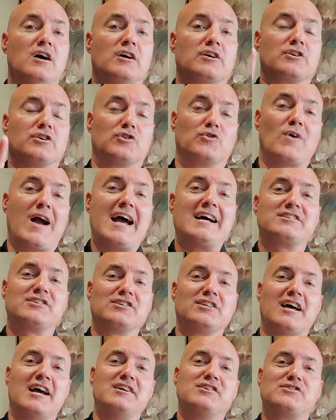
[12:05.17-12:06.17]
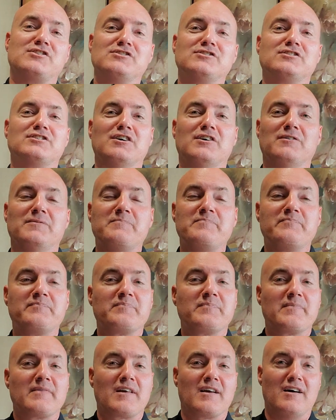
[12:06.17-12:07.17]
congratulations to
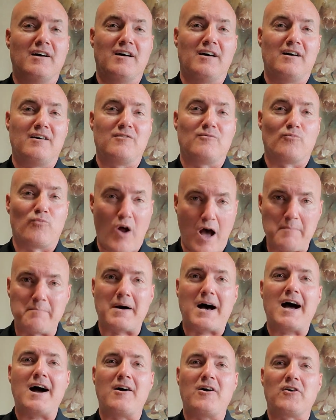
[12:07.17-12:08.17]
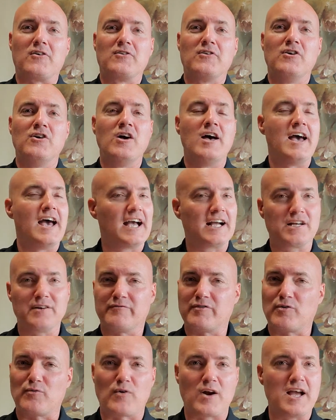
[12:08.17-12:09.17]
Rombauer, heck of
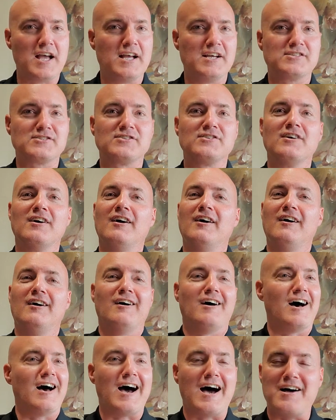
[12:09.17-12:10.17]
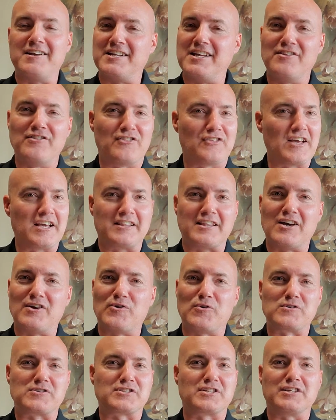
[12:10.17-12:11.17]
a race. I didn't think that
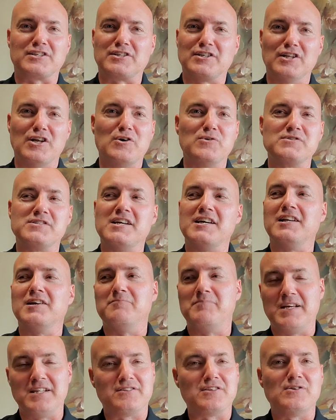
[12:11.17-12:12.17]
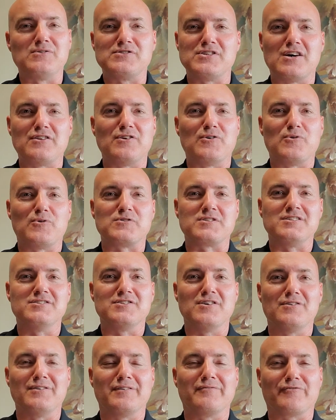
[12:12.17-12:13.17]
horse could close in and beat those other horses
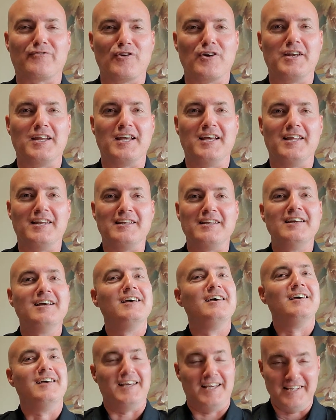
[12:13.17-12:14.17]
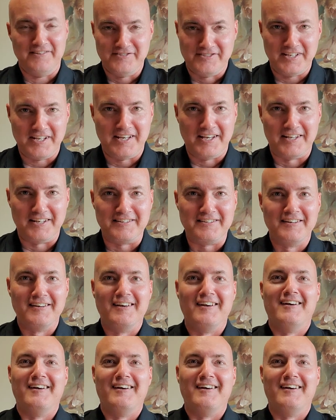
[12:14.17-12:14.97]
on the front end. It did.